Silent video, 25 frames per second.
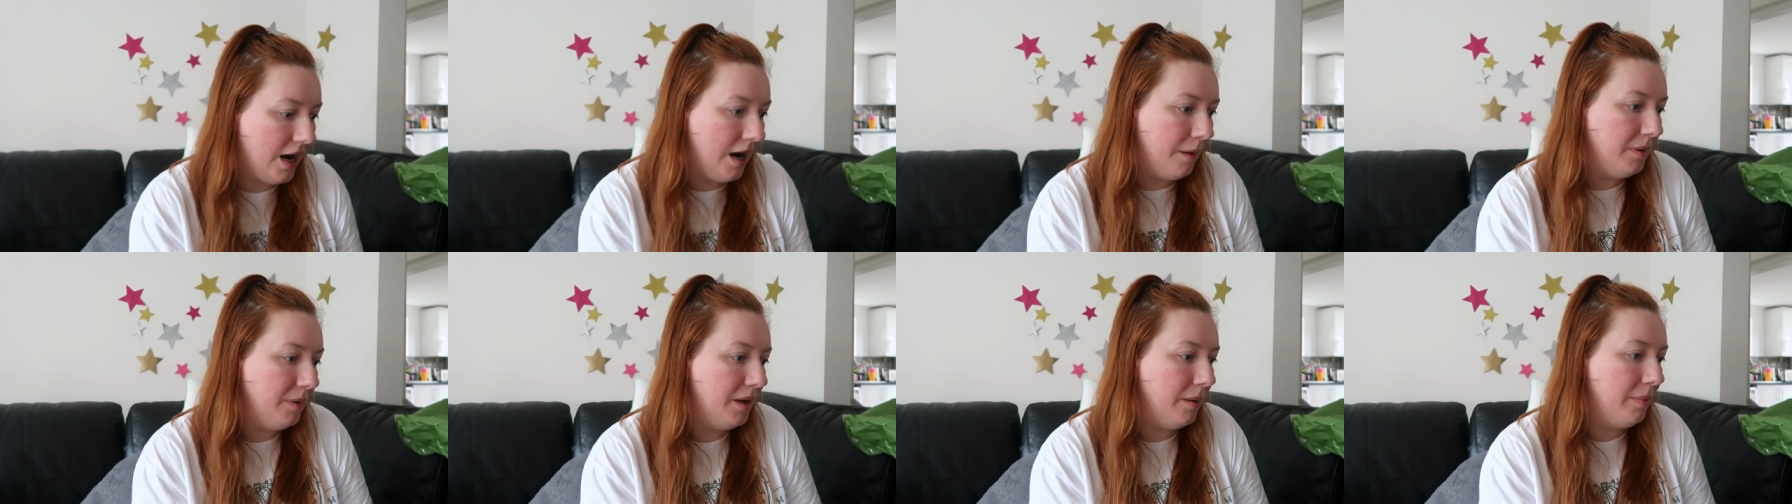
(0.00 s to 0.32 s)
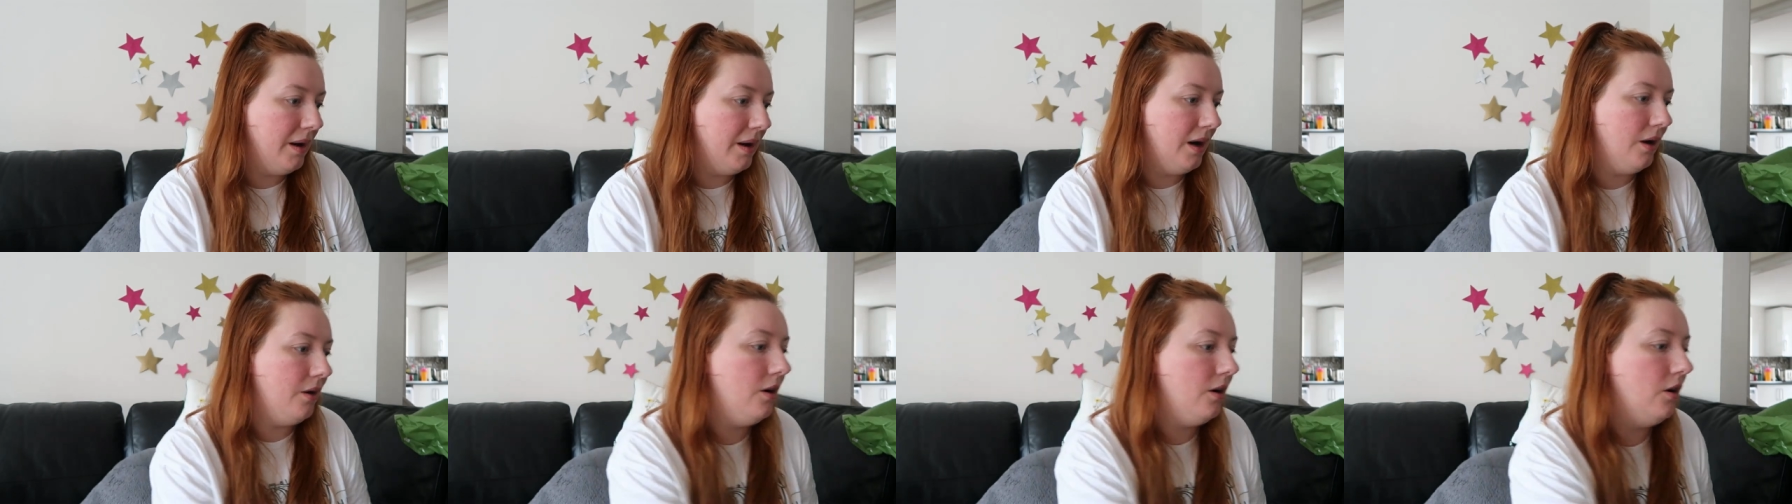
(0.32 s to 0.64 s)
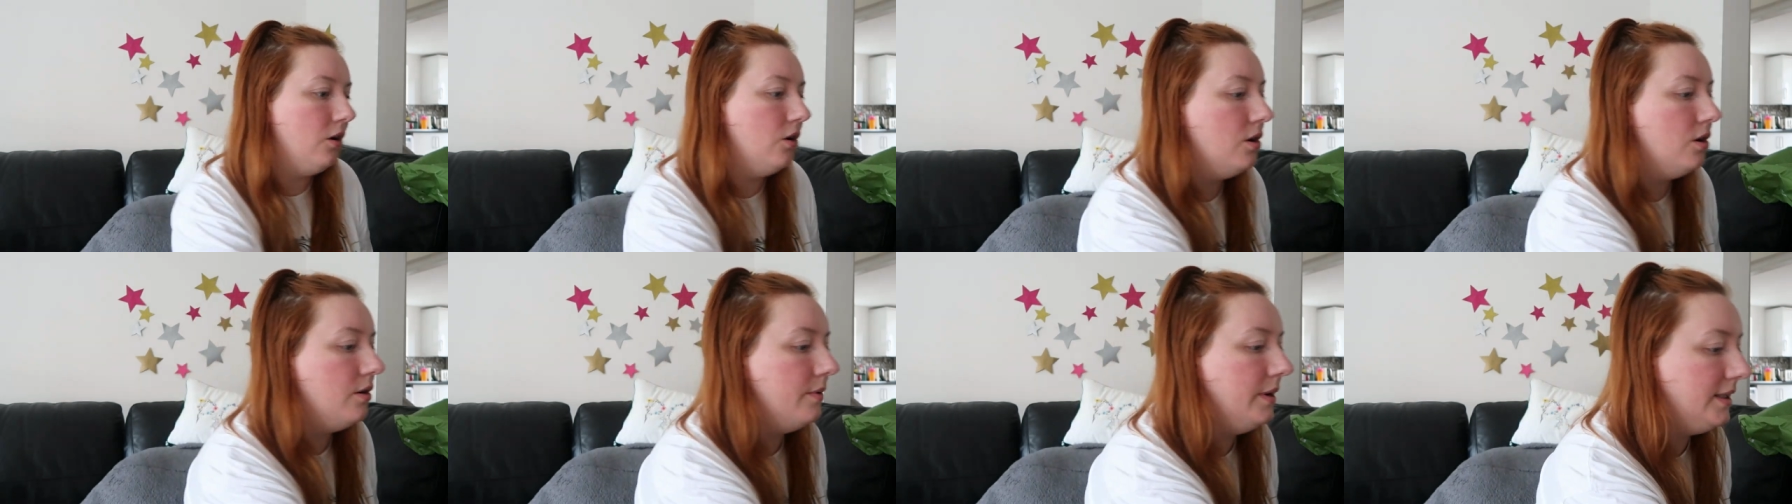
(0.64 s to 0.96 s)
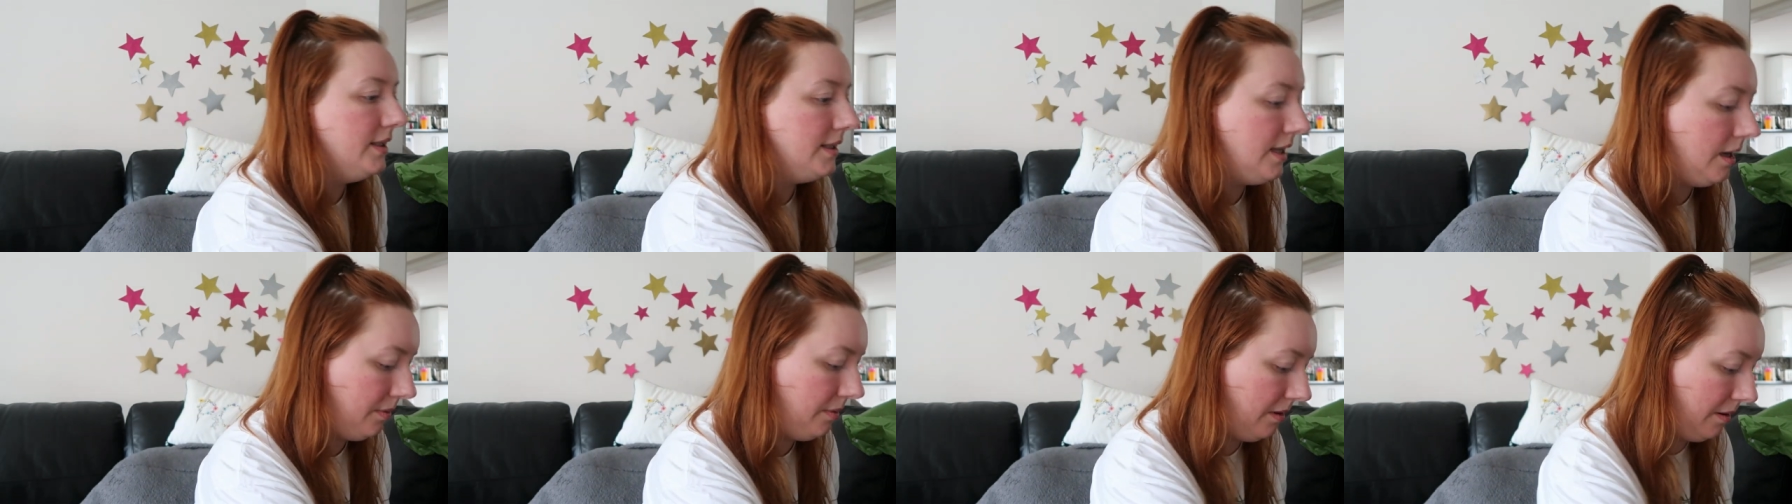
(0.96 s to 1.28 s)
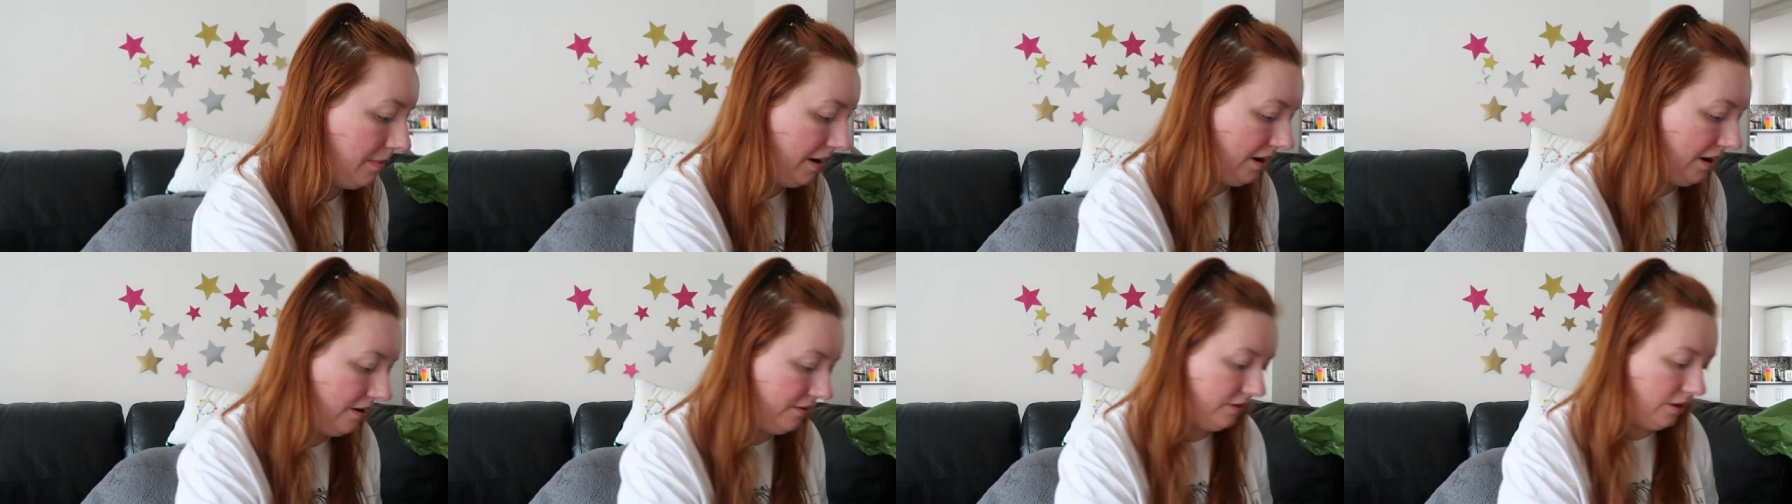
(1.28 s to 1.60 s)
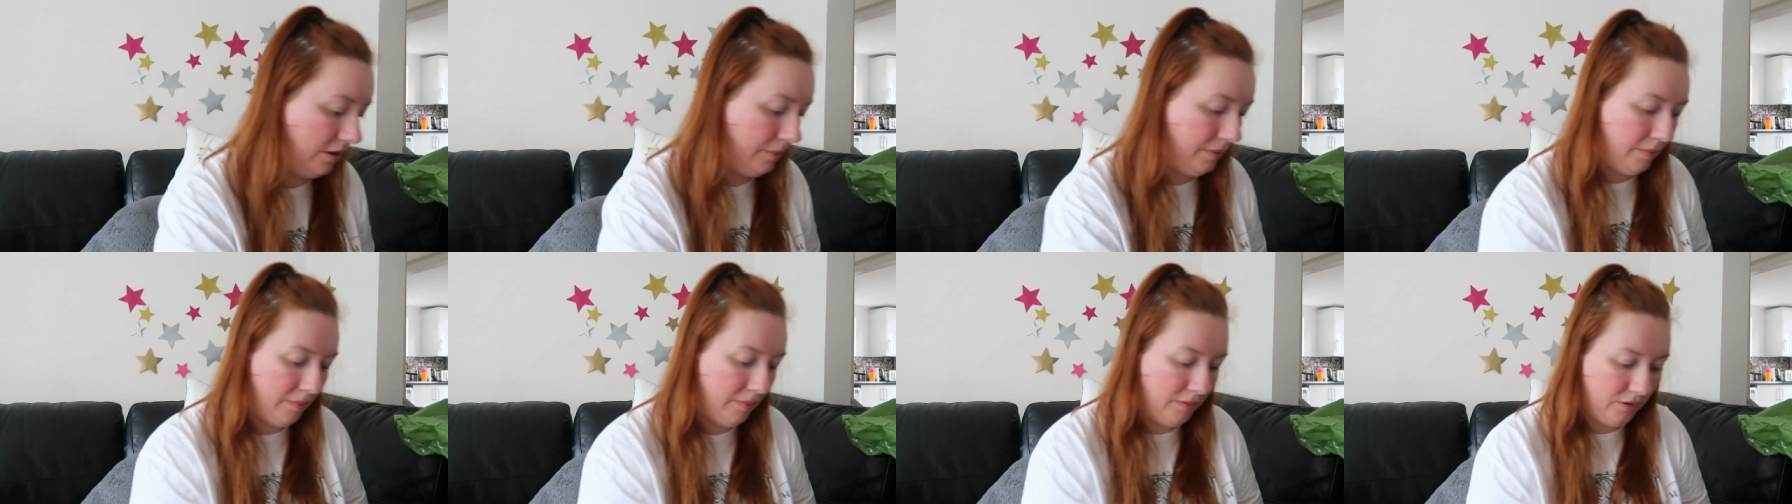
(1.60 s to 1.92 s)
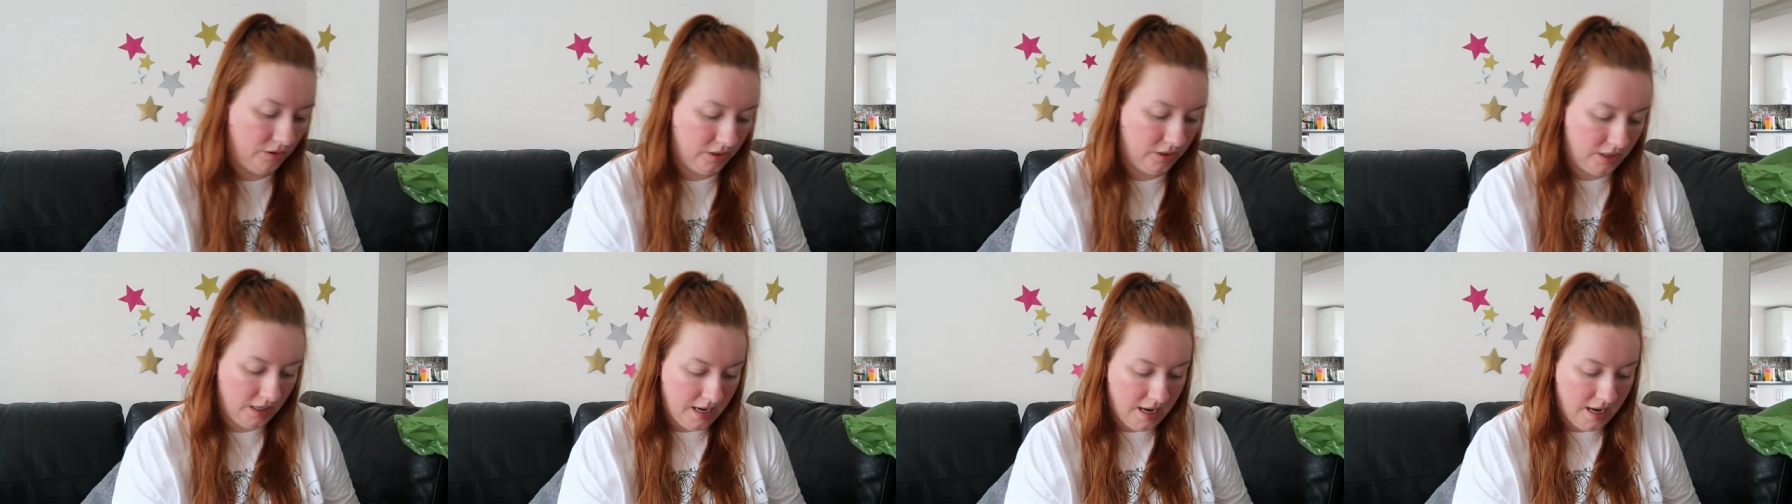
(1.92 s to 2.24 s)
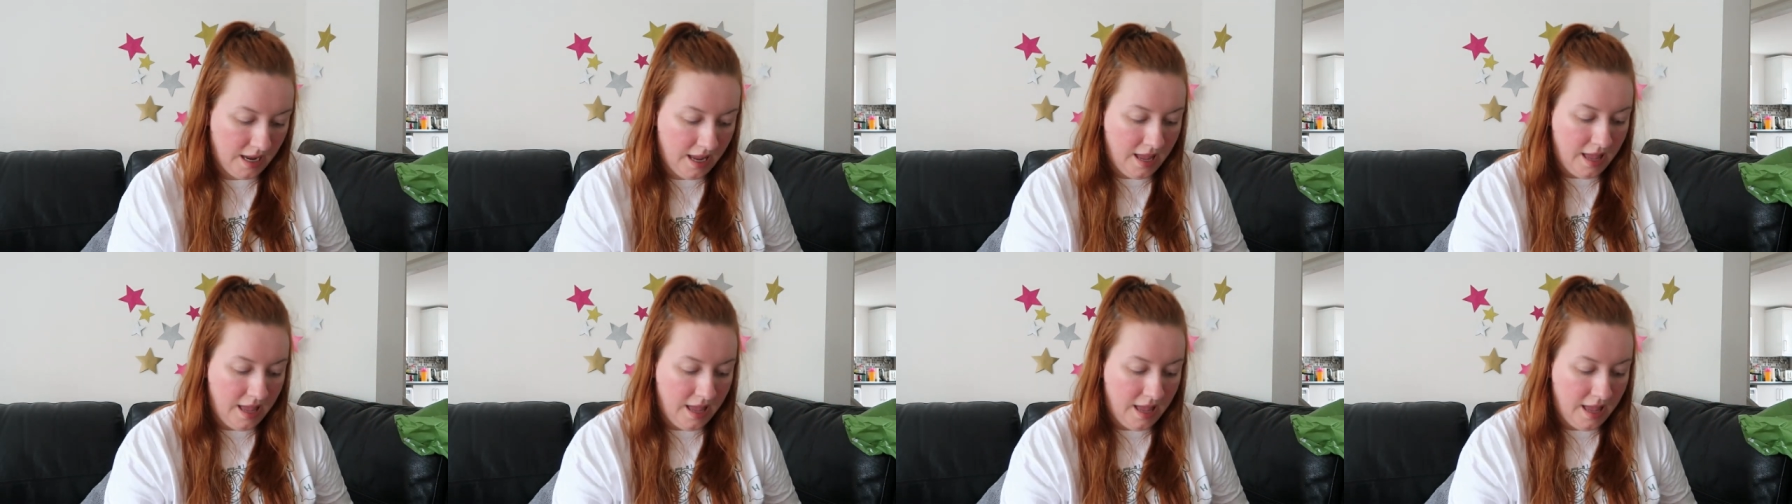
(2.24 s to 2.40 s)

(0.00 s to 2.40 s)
happy about. Always happy about a floppy book.